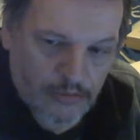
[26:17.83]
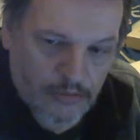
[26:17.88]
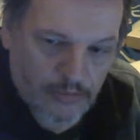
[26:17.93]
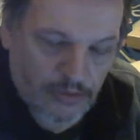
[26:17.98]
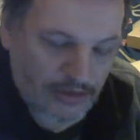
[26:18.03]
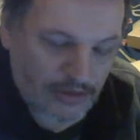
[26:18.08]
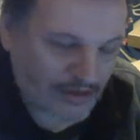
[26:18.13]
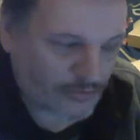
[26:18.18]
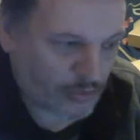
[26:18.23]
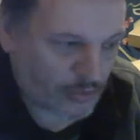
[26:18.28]

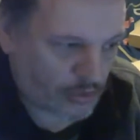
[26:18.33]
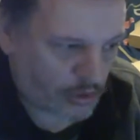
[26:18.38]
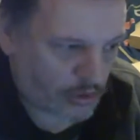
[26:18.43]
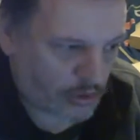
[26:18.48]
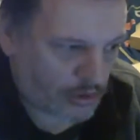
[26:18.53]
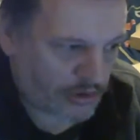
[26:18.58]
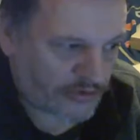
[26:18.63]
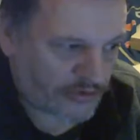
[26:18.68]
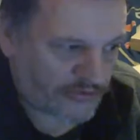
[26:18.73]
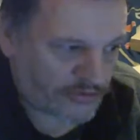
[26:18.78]
But that's what
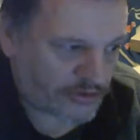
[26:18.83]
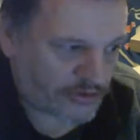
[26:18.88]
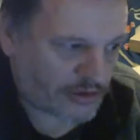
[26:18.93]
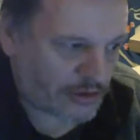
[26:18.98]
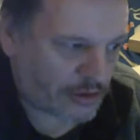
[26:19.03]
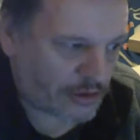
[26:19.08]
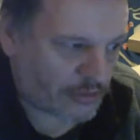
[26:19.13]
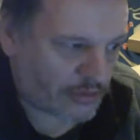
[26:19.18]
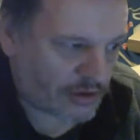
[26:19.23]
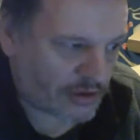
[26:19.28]
I like to see, you
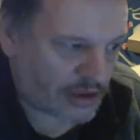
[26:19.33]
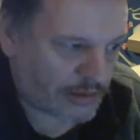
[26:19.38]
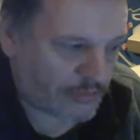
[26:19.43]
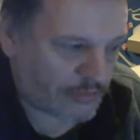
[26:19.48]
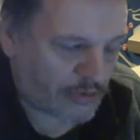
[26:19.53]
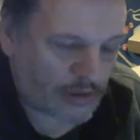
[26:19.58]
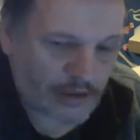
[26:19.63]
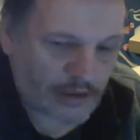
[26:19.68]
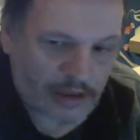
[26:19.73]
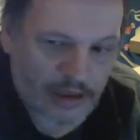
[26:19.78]
know, a game
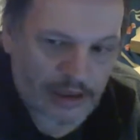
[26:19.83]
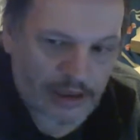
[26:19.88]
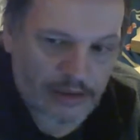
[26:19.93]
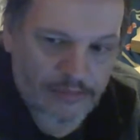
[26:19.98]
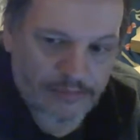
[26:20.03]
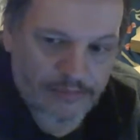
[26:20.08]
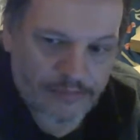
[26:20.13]
like that.